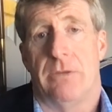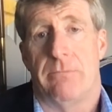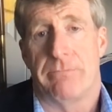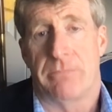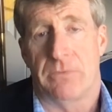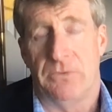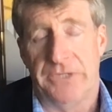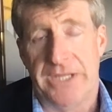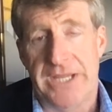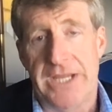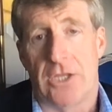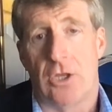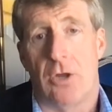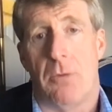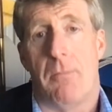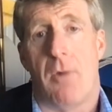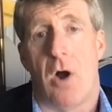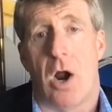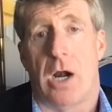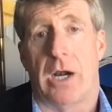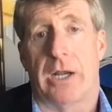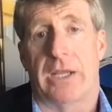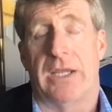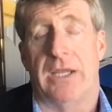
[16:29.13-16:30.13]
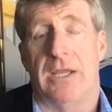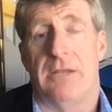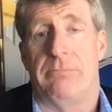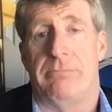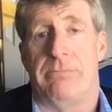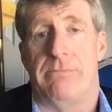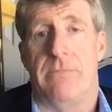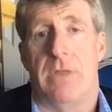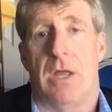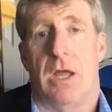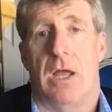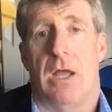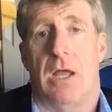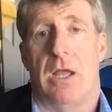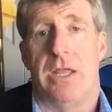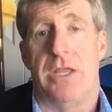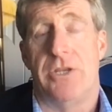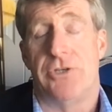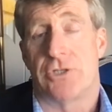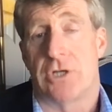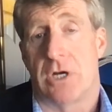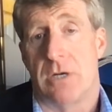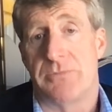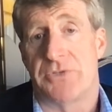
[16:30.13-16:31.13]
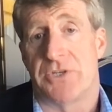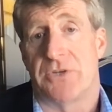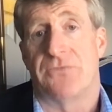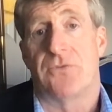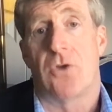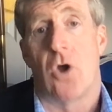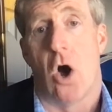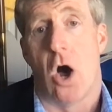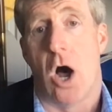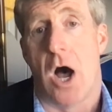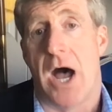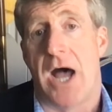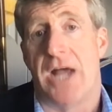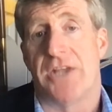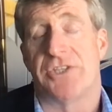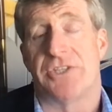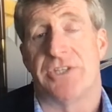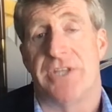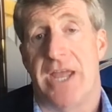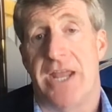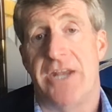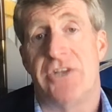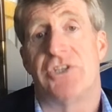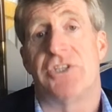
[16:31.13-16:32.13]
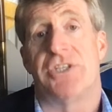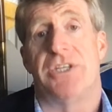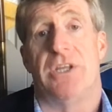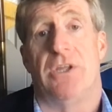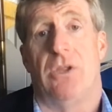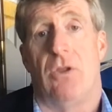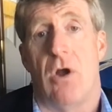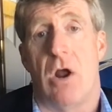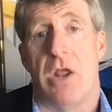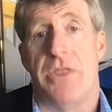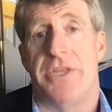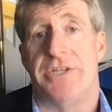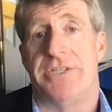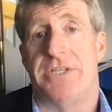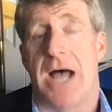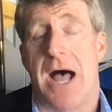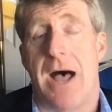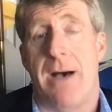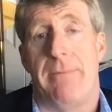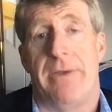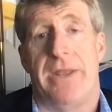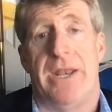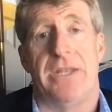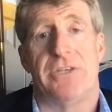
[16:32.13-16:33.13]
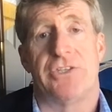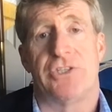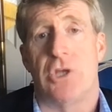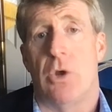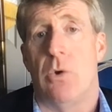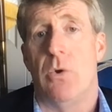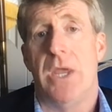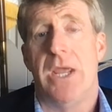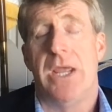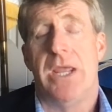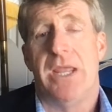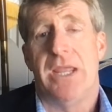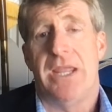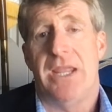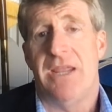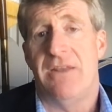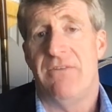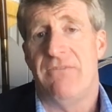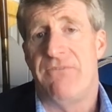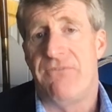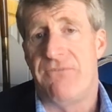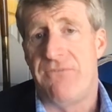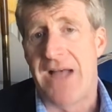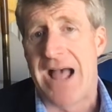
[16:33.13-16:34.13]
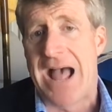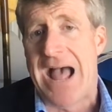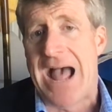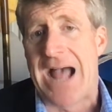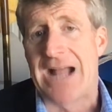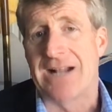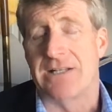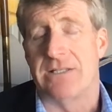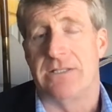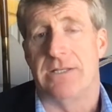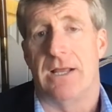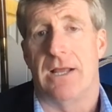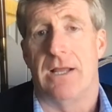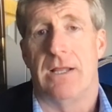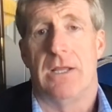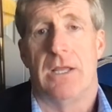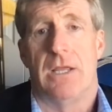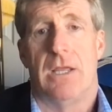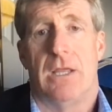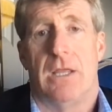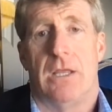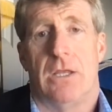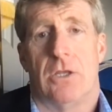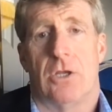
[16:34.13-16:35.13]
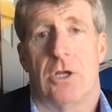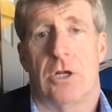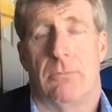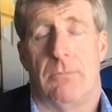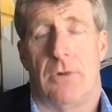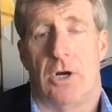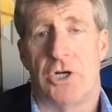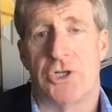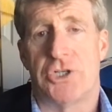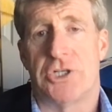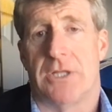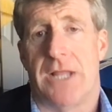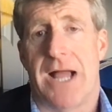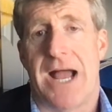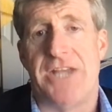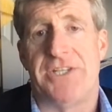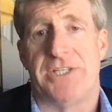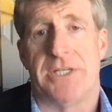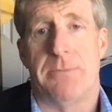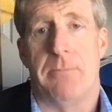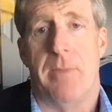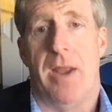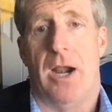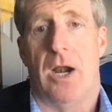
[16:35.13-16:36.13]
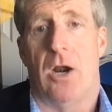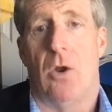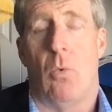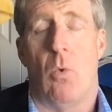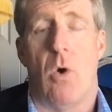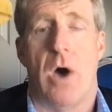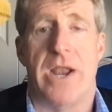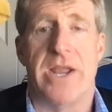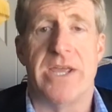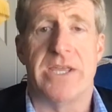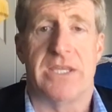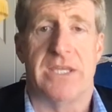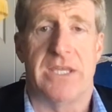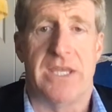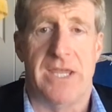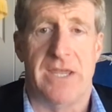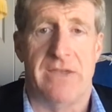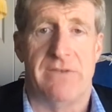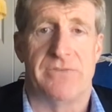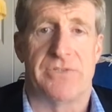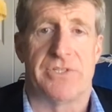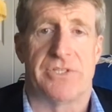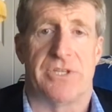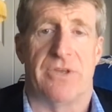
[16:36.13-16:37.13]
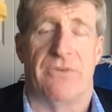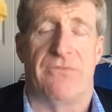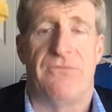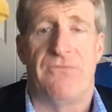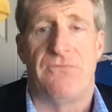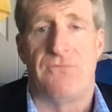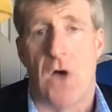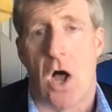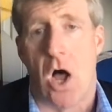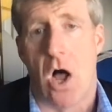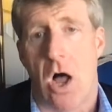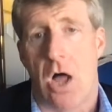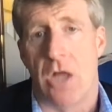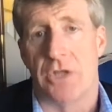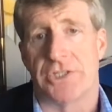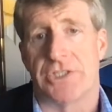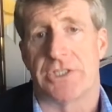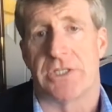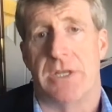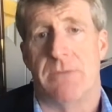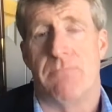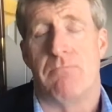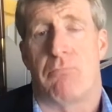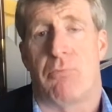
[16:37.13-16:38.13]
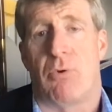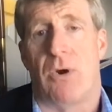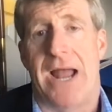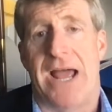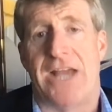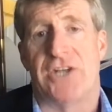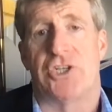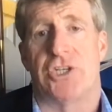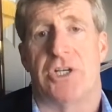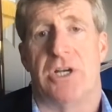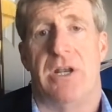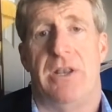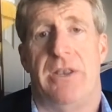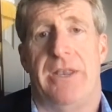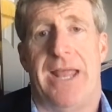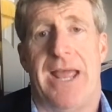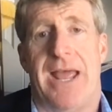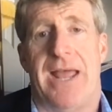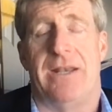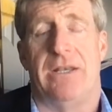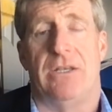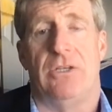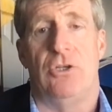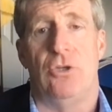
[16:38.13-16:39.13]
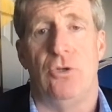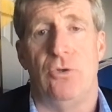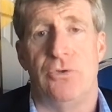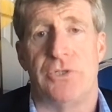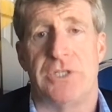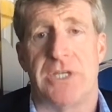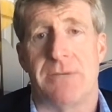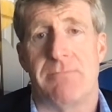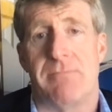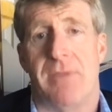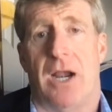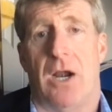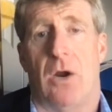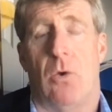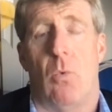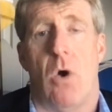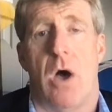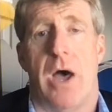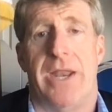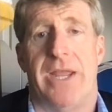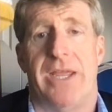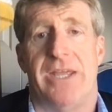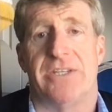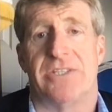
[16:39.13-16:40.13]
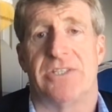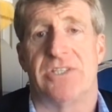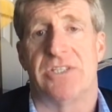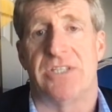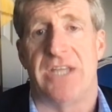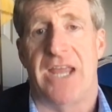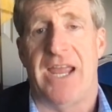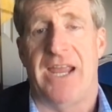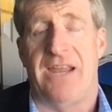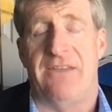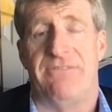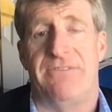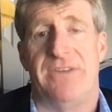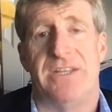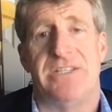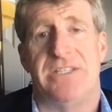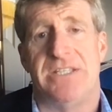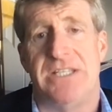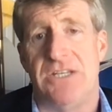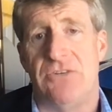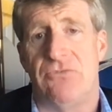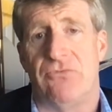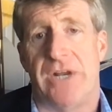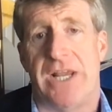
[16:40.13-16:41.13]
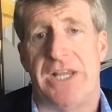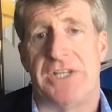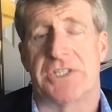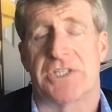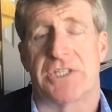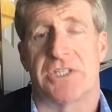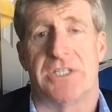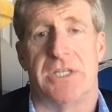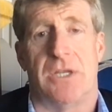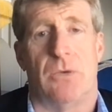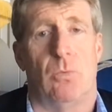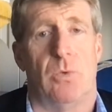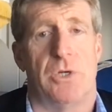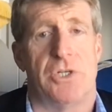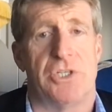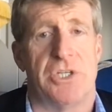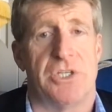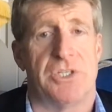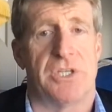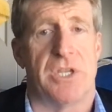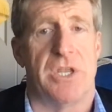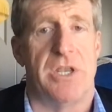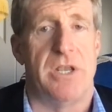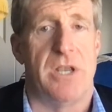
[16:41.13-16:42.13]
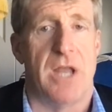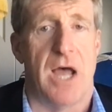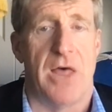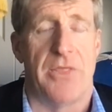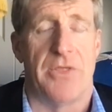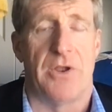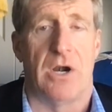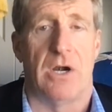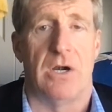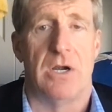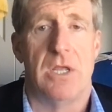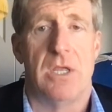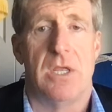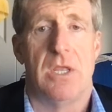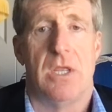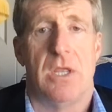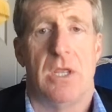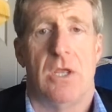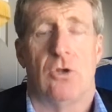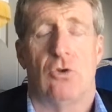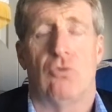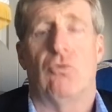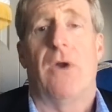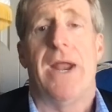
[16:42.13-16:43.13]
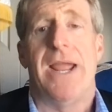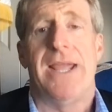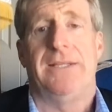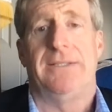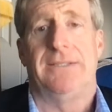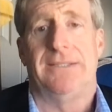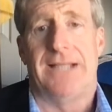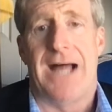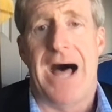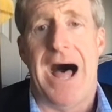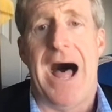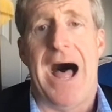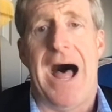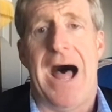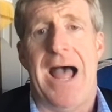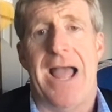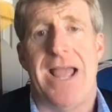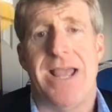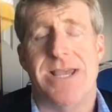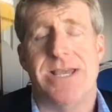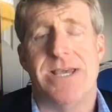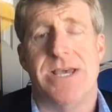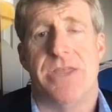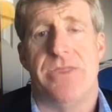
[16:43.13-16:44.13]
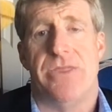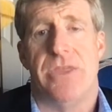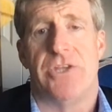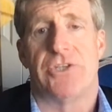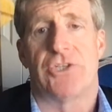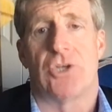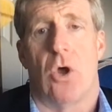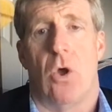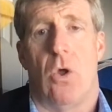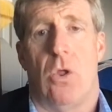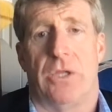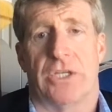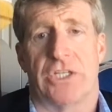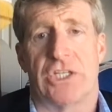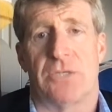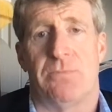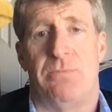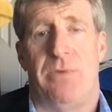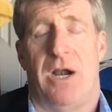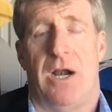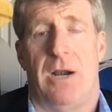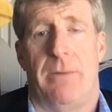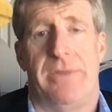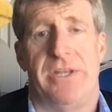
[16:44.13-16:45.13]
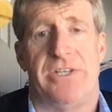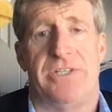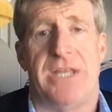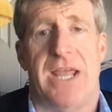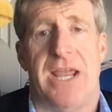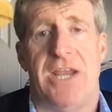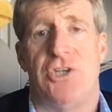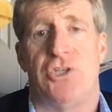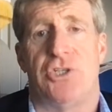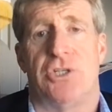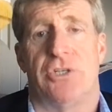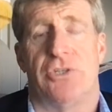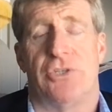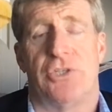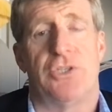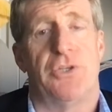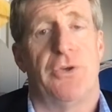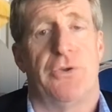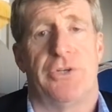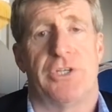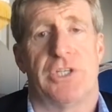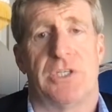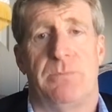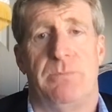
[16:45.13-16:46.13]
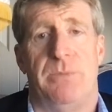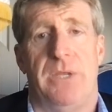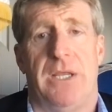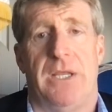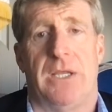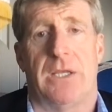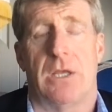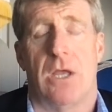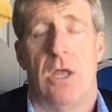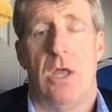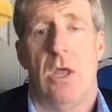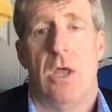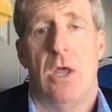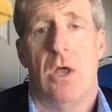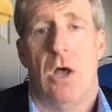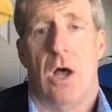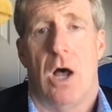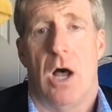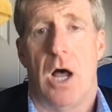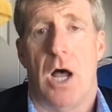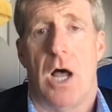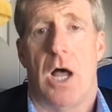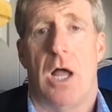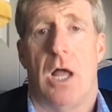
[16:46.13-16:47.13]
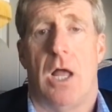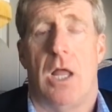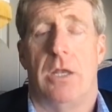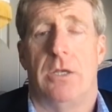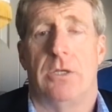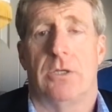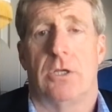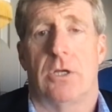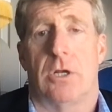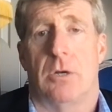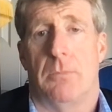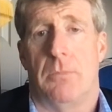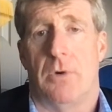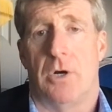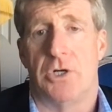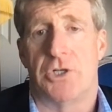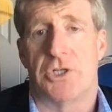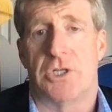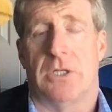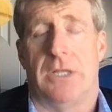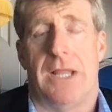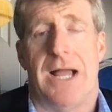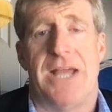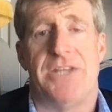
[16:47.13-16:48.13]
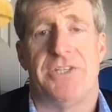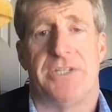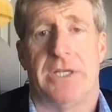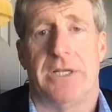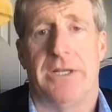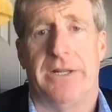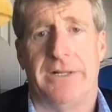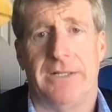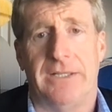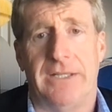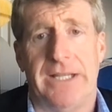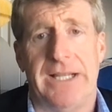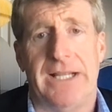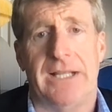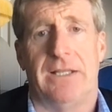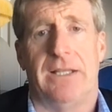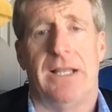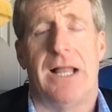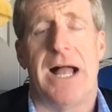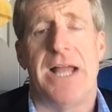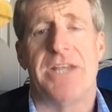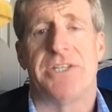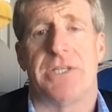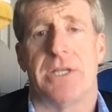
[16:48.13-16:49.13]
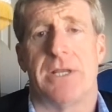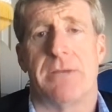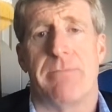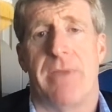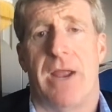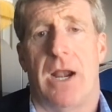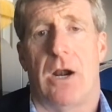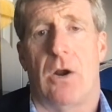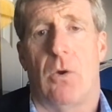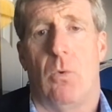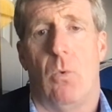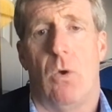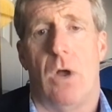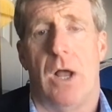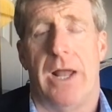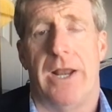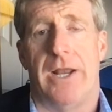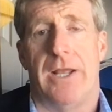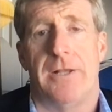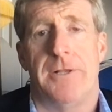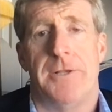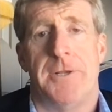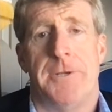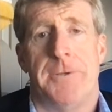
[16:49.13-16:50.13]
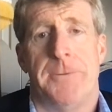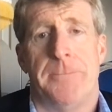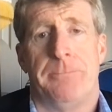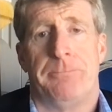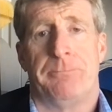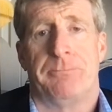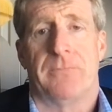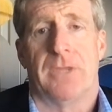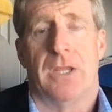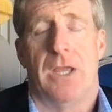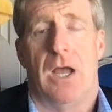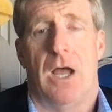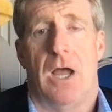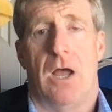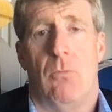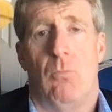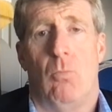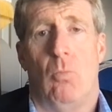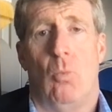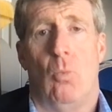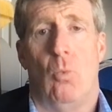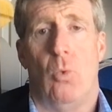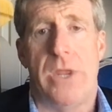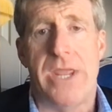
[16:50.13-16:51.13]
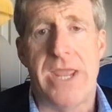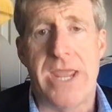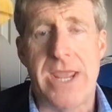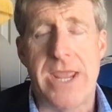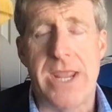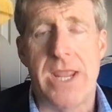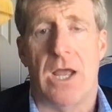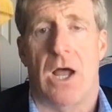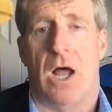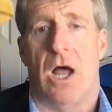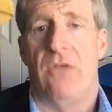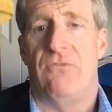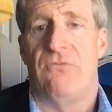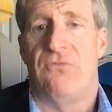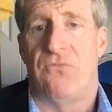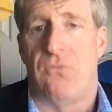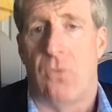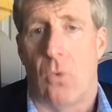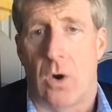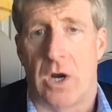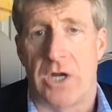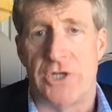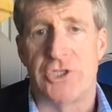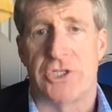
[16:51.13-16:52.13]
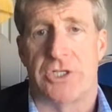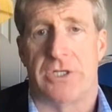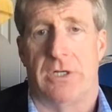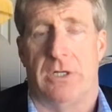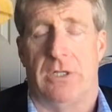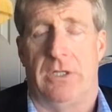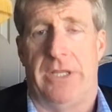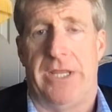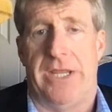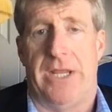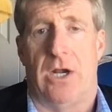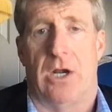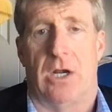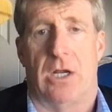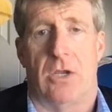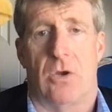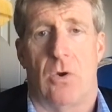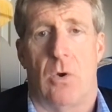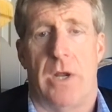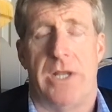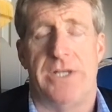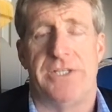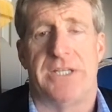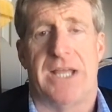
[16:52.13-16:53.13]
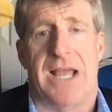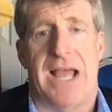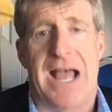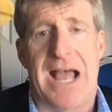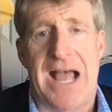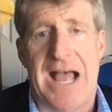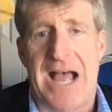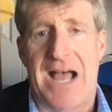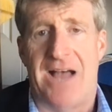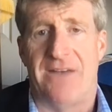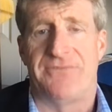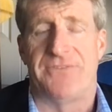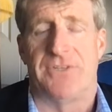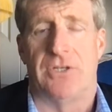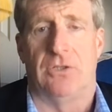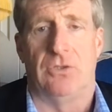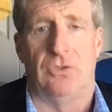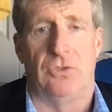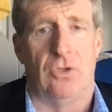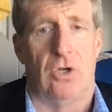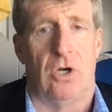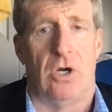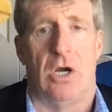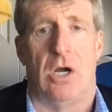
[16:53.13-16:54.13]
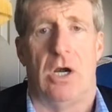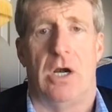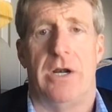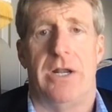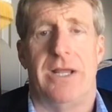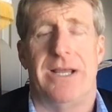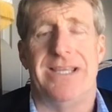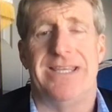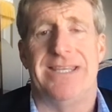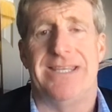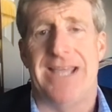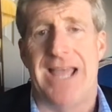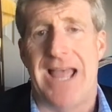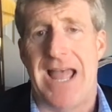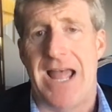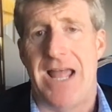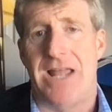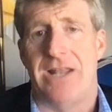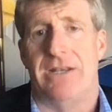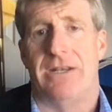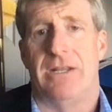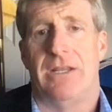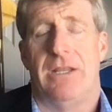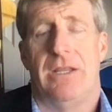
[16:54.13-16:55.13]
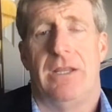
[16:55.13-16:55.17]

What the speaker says: legal market in terms of cost. They still are the dominant. So in fact, commercializing marijuana gives the false impression that using marijuana is safe. It de-risks it, which is another great lie in this whole experimentation, so to speak, on commercializing and legalizing marijuana. We unfortunately are going to have to learn again